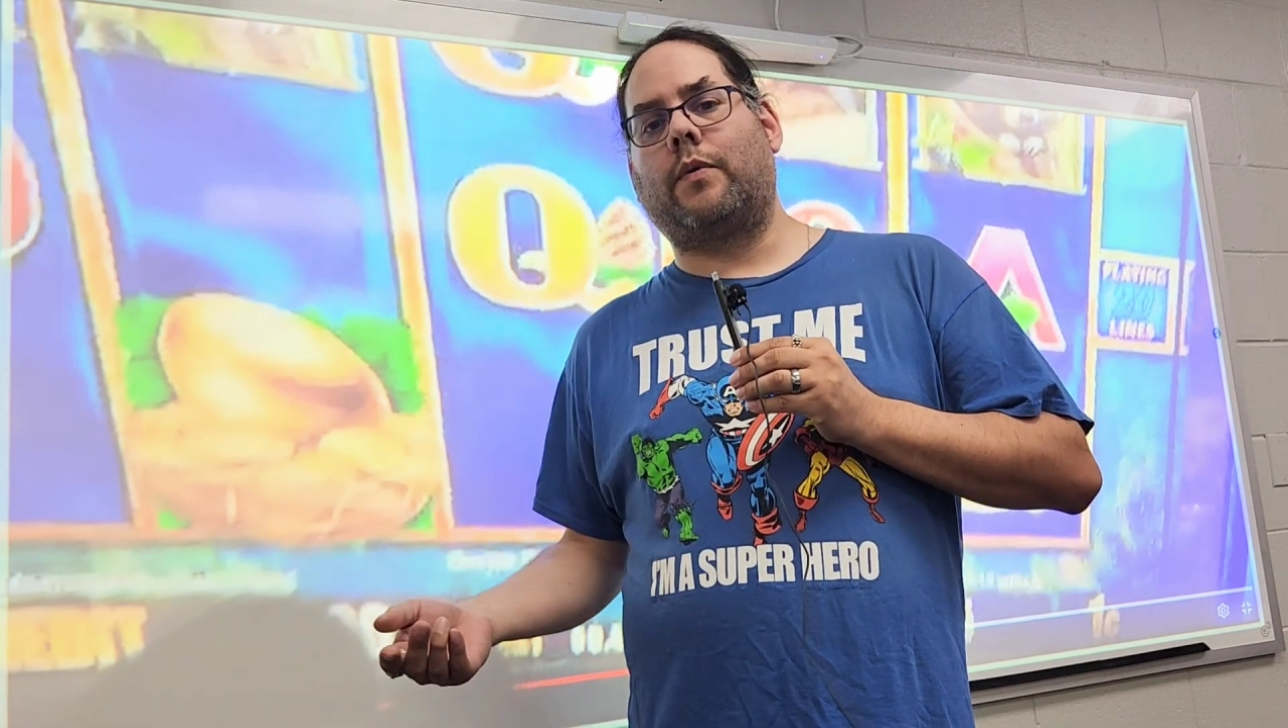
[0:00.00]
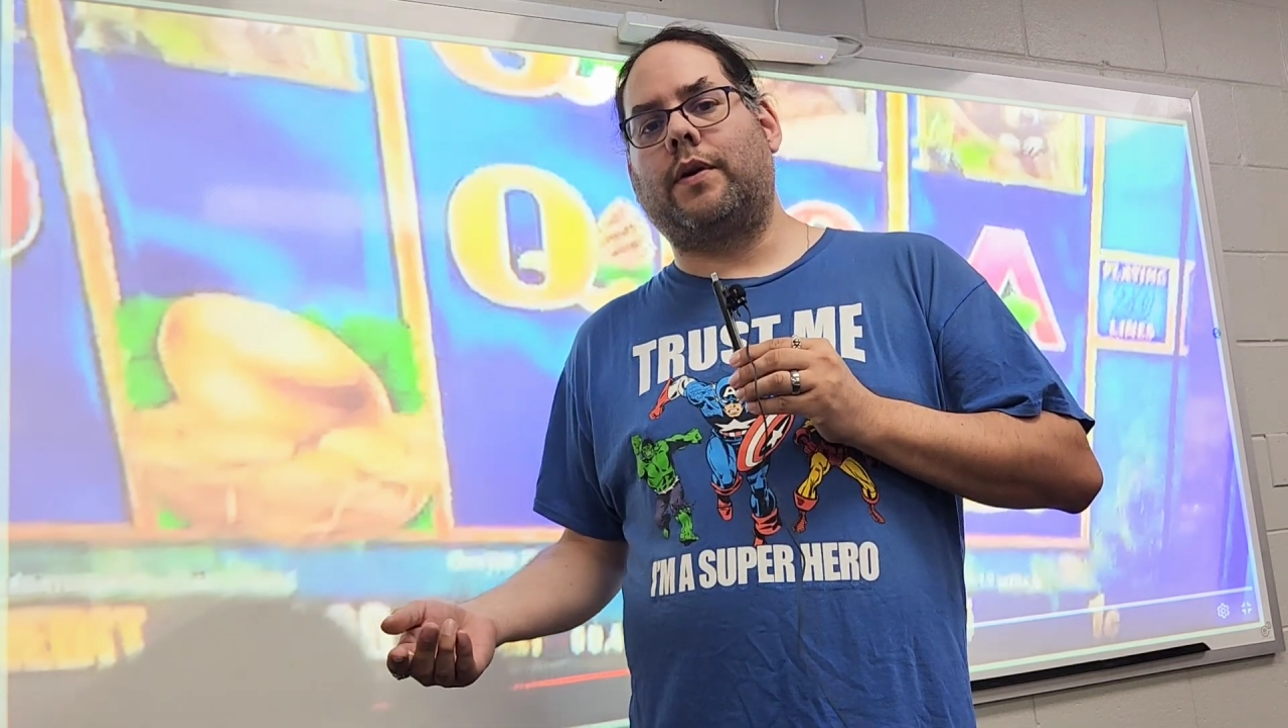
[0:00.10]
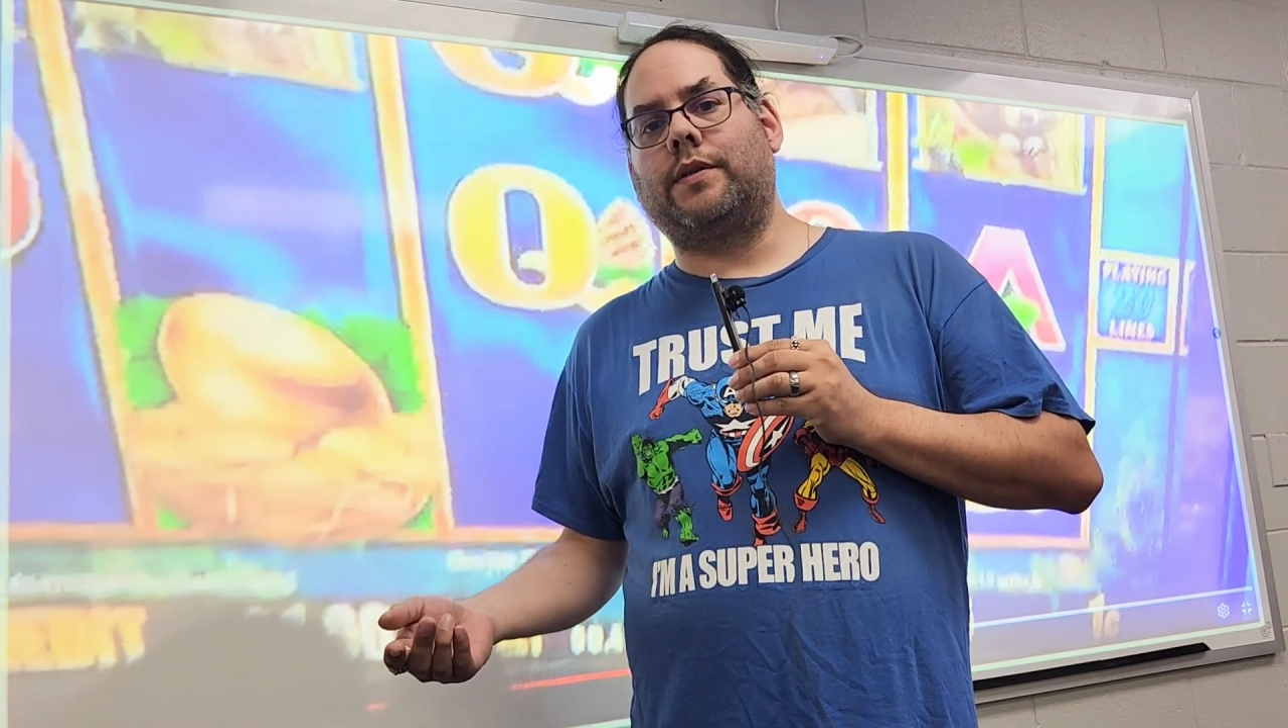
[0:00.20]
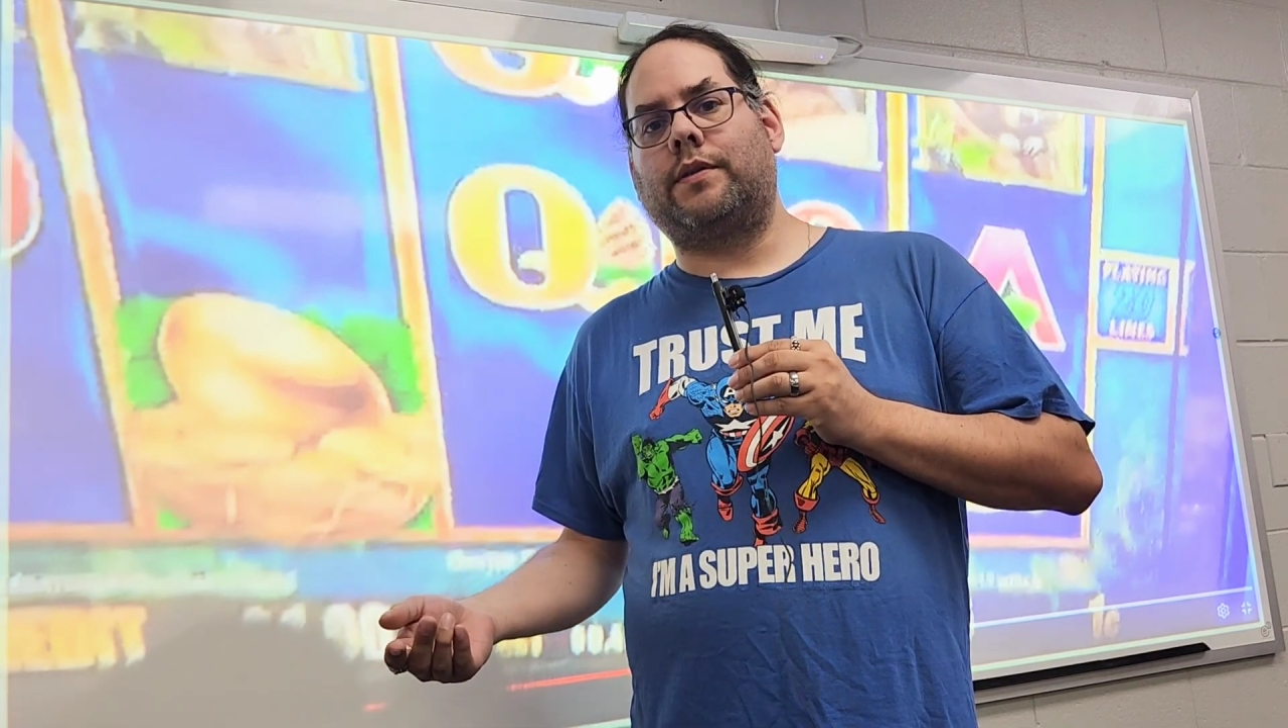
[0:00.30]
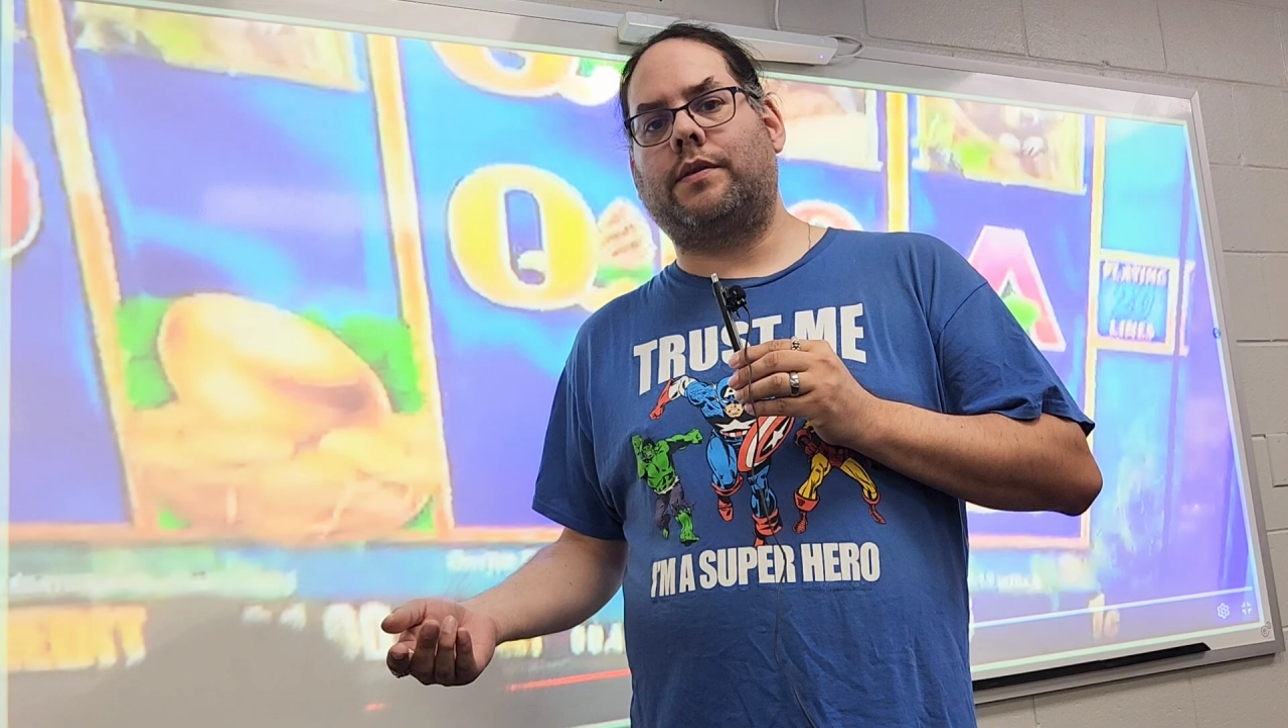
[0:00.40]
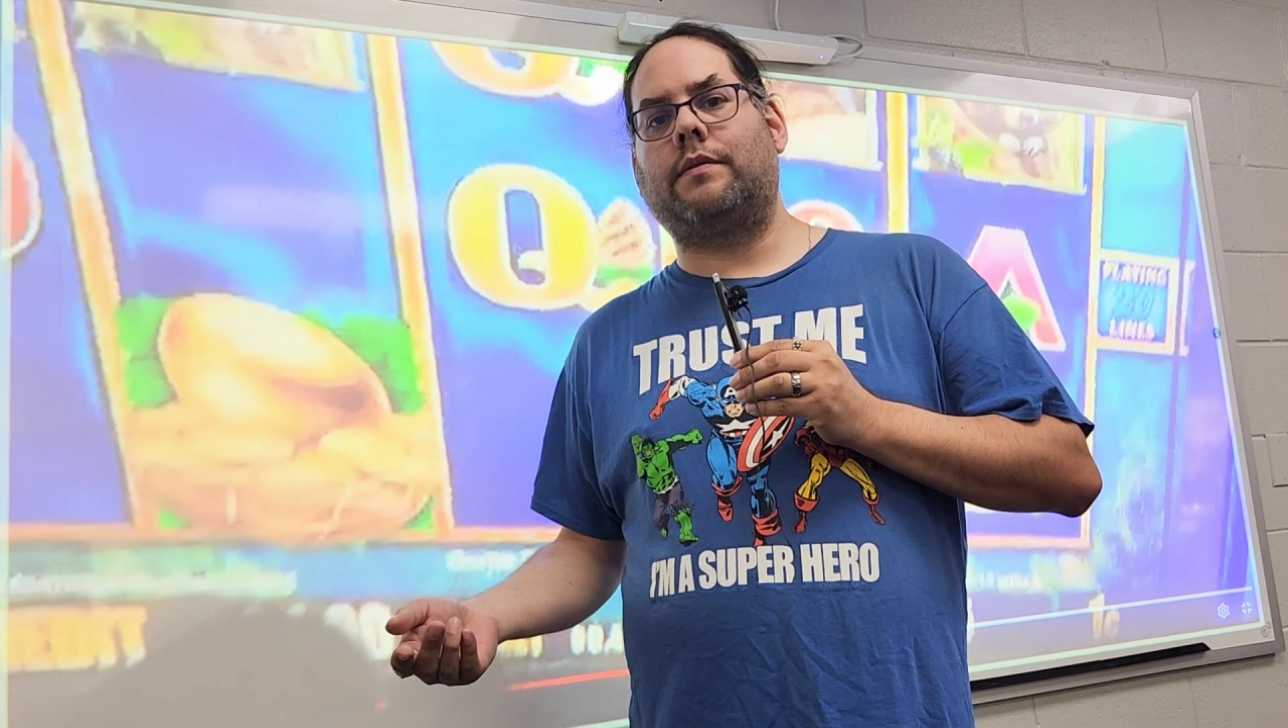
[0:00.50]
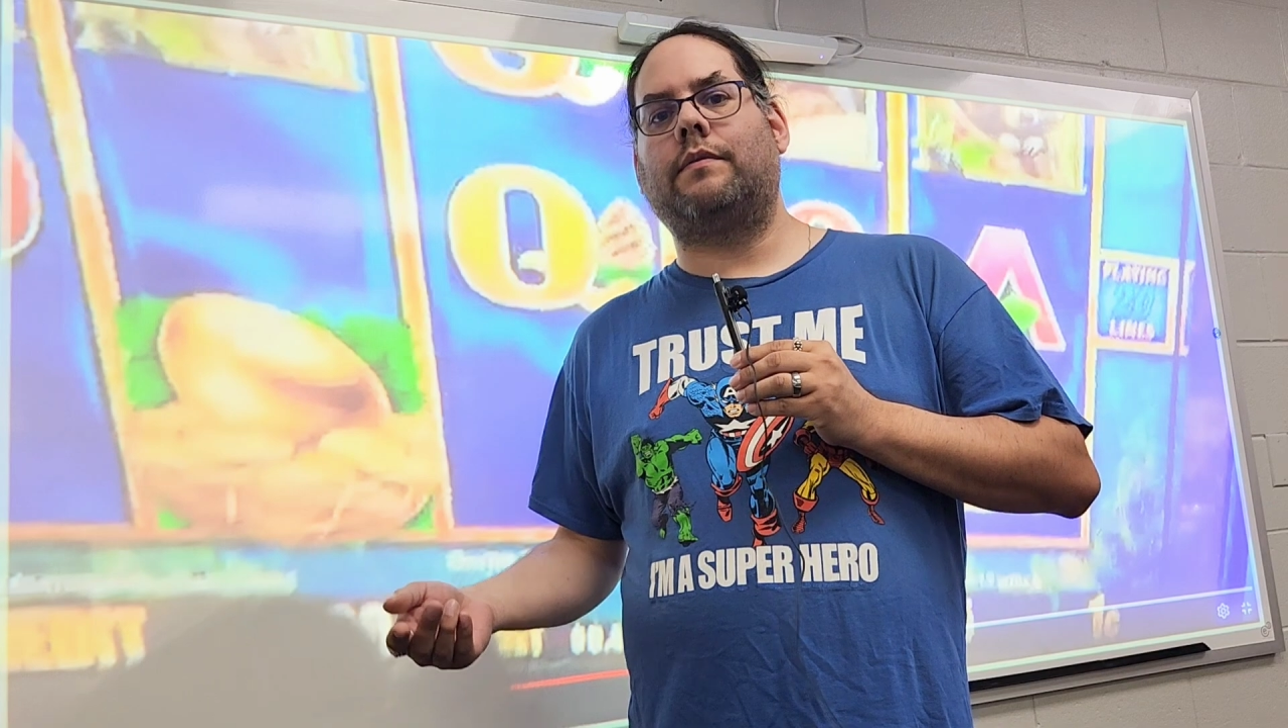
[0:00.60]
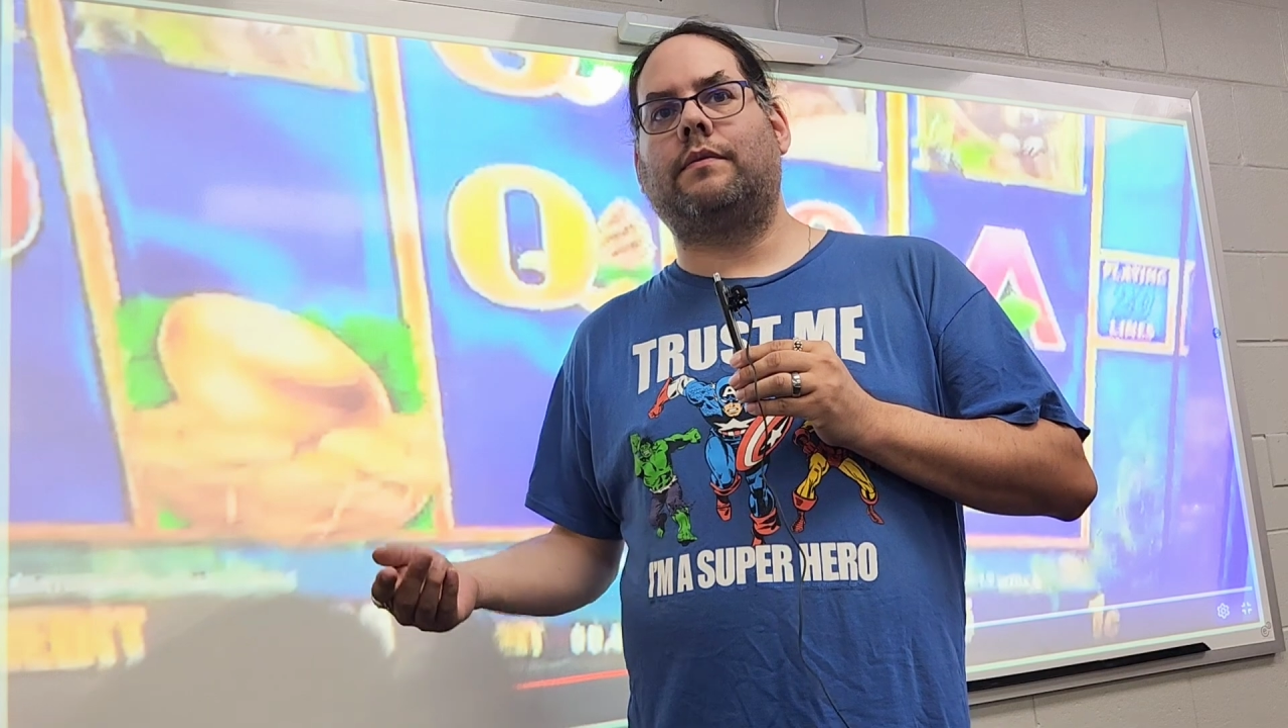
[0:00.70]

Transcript: Winds